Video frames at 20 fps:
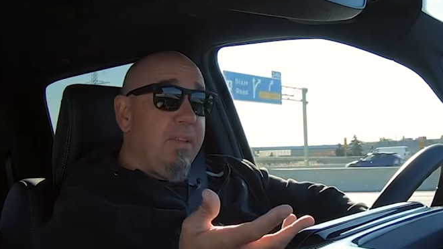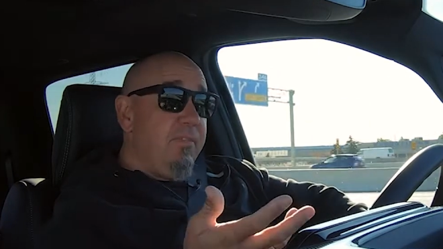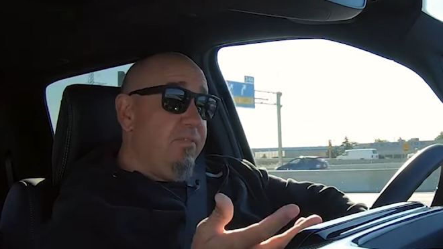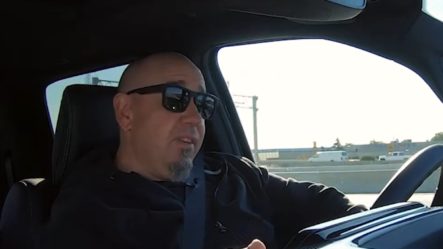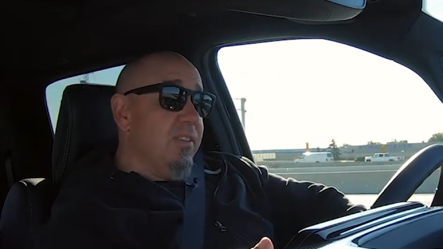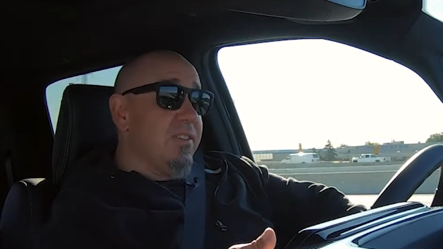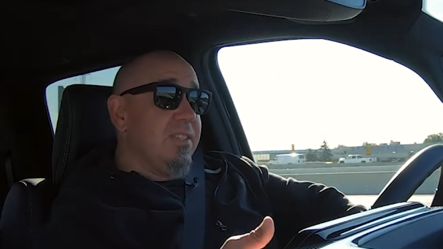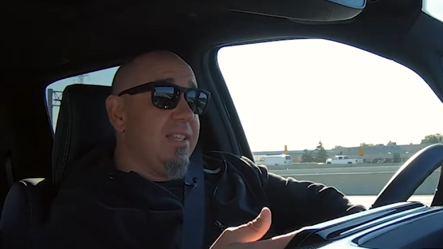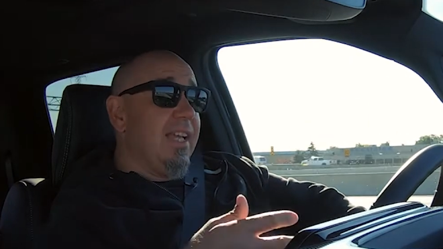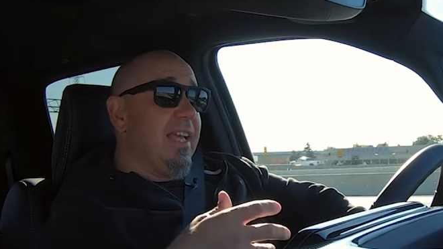
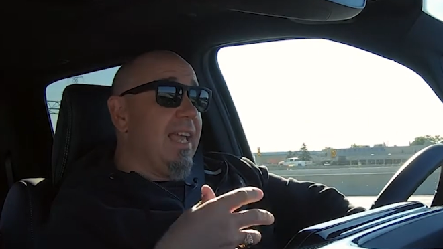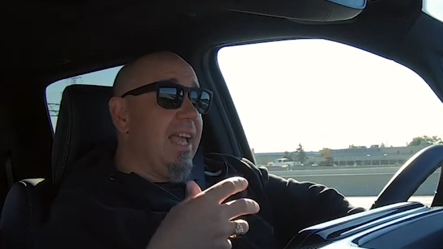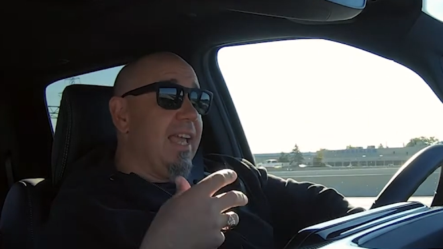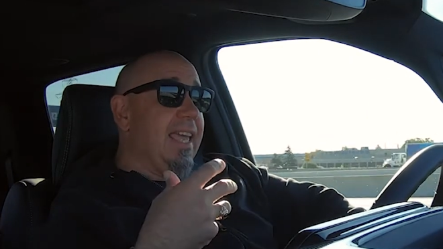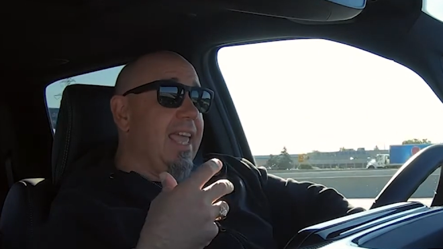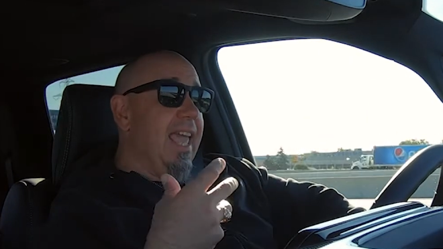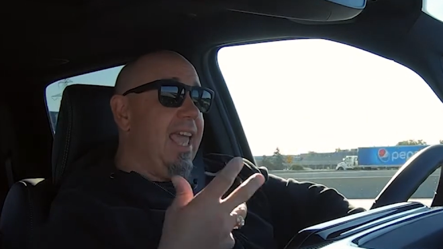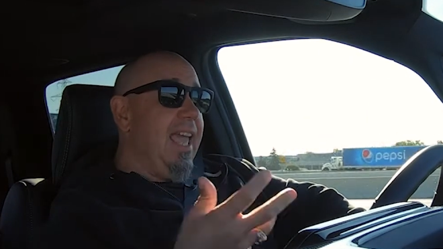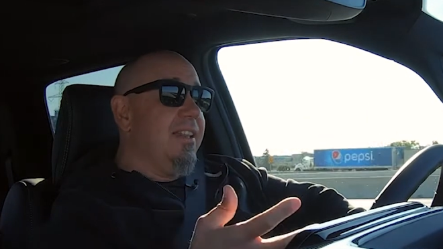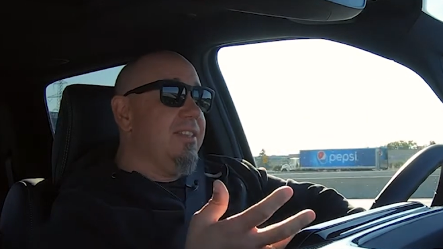feels like I
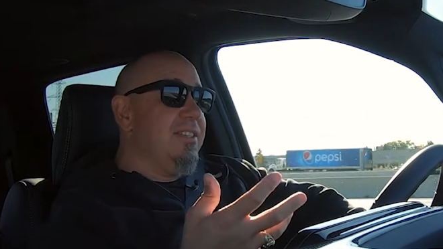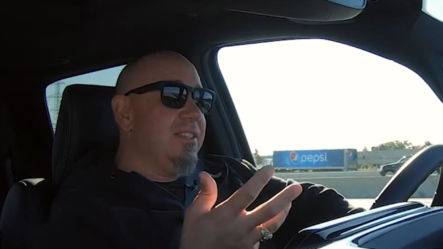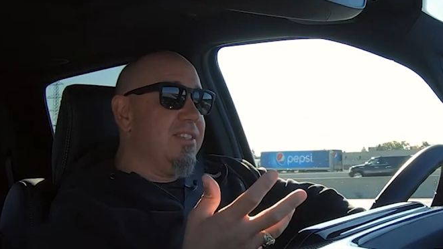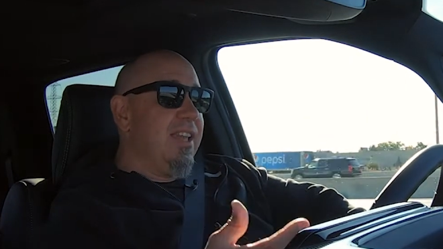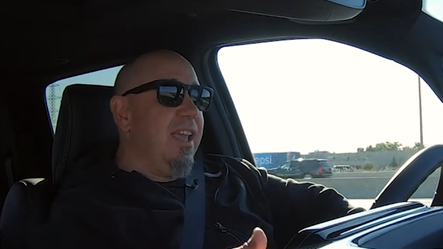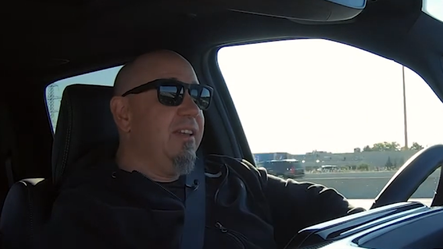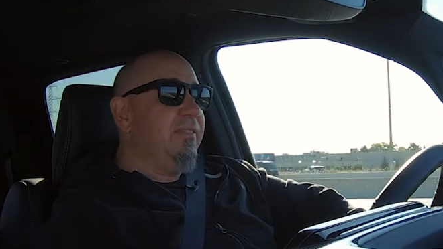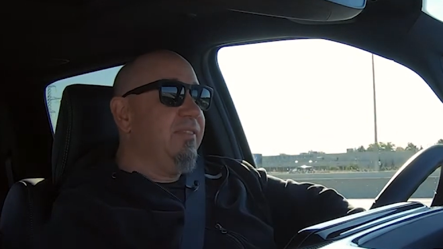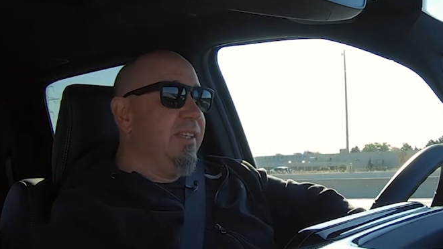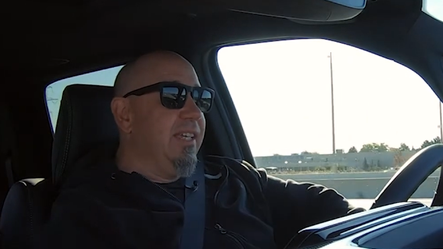can
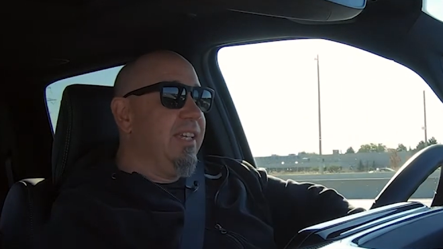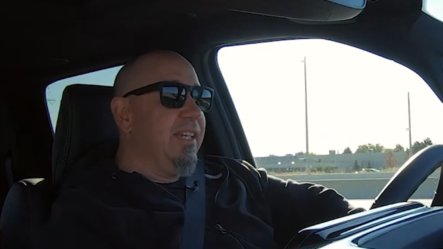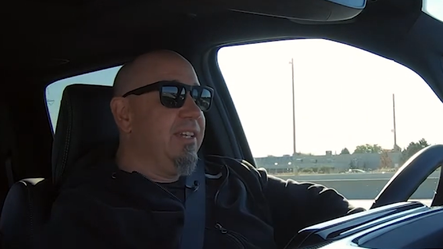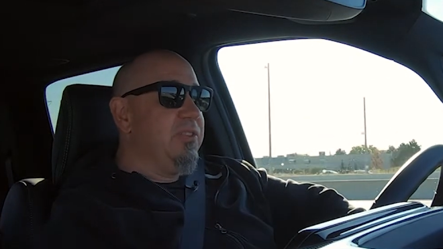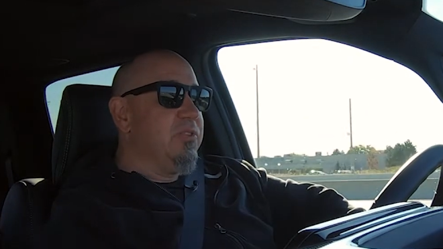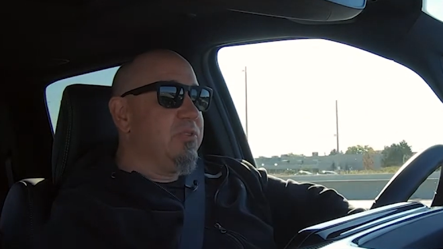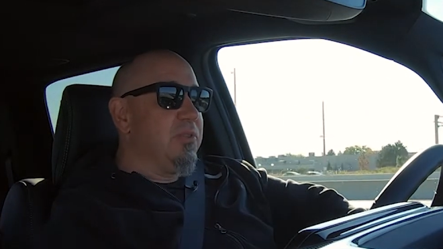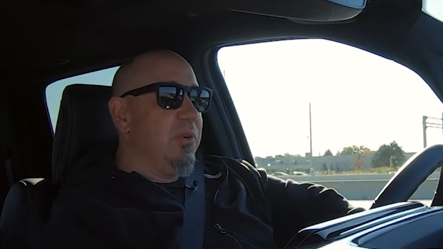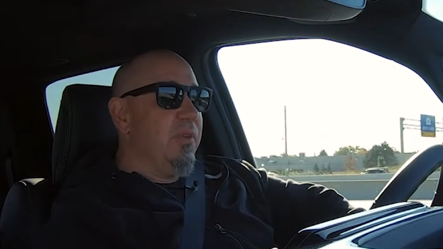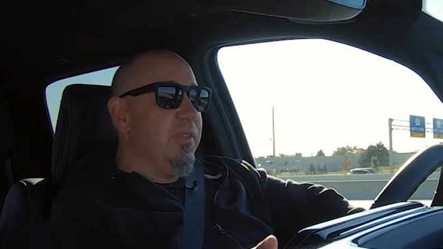safely
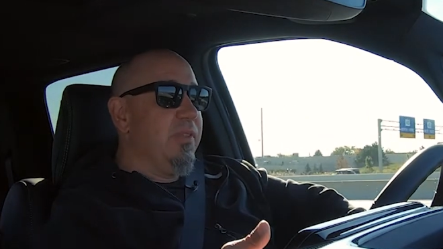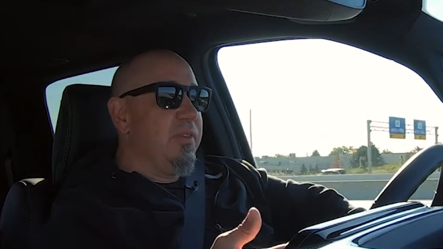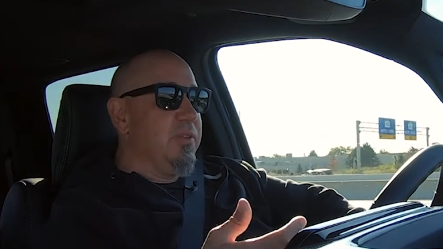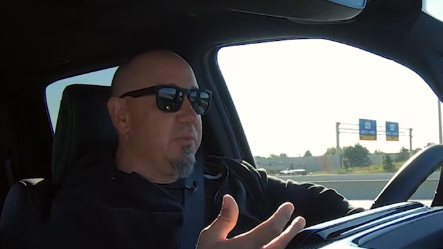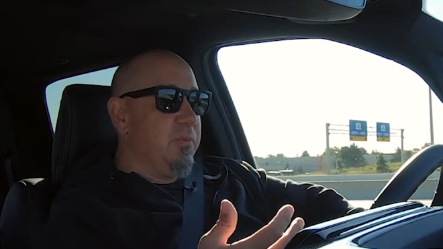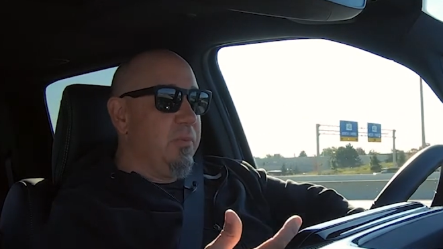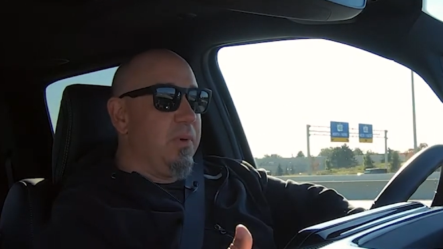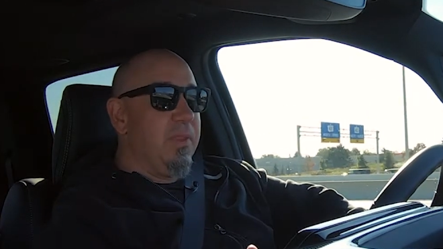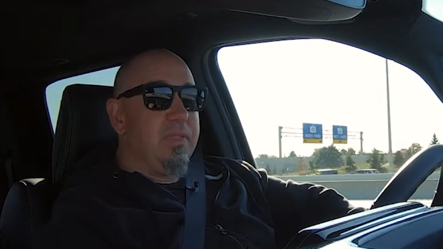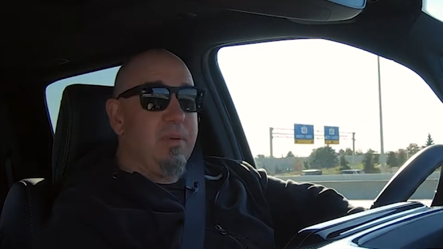control
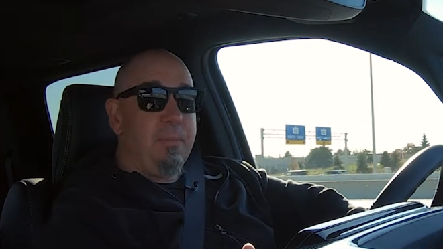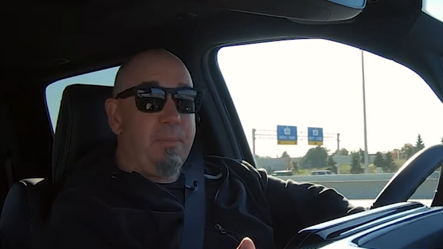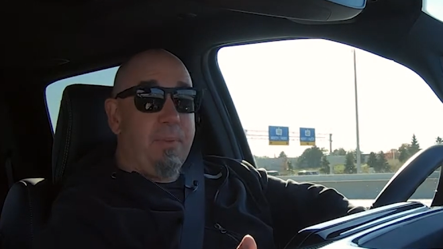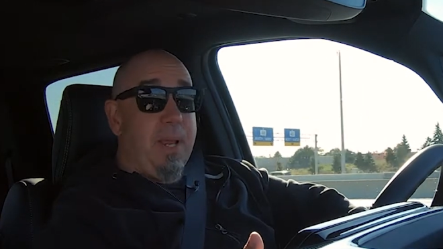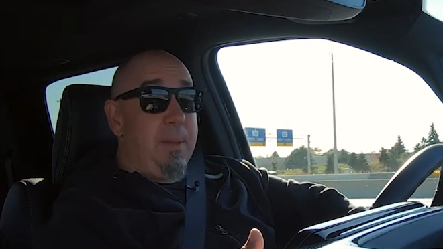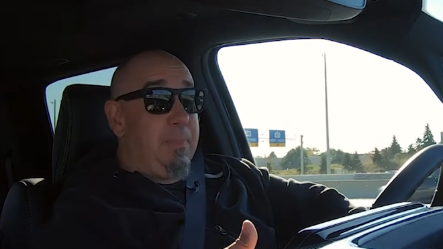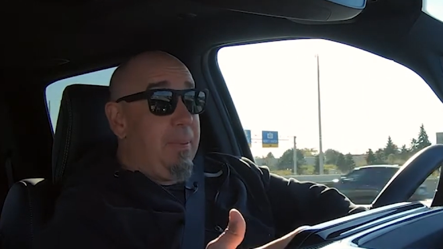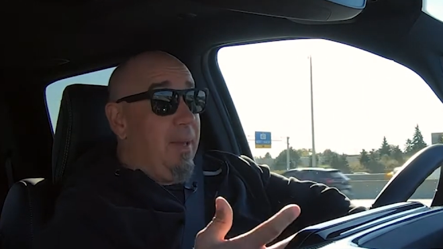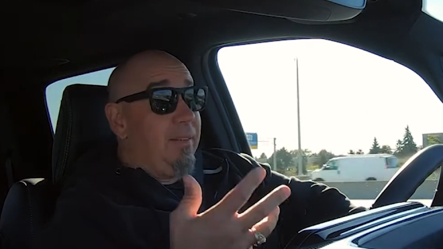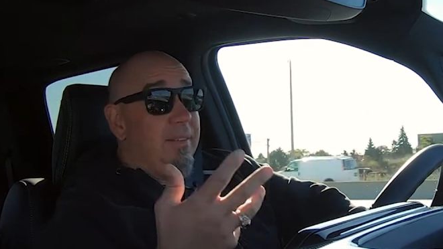this with the
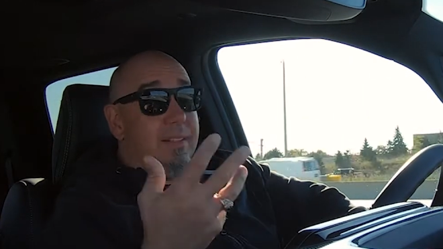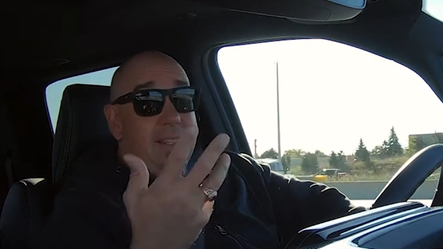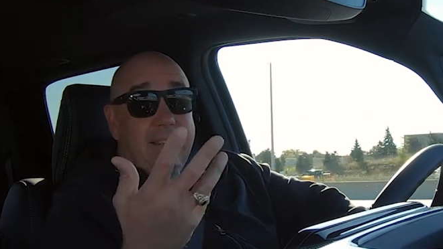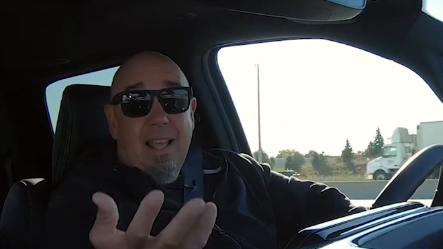brake pedal,